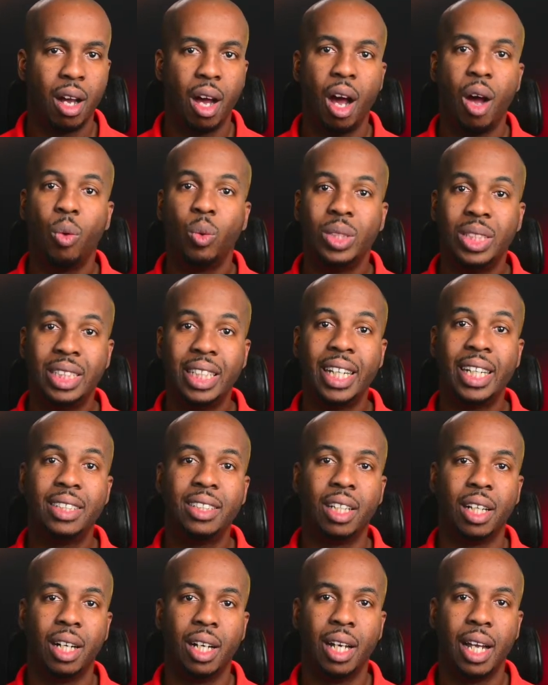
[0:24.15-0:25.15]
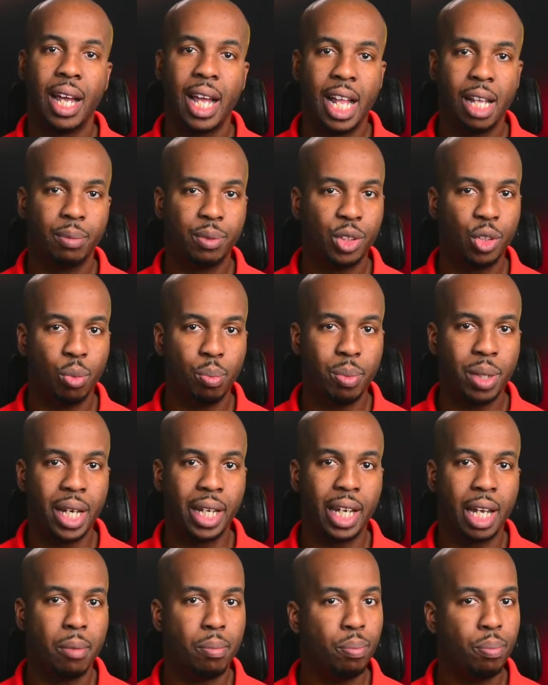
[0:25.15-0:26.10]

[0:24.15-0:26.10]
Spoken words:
how data helps you make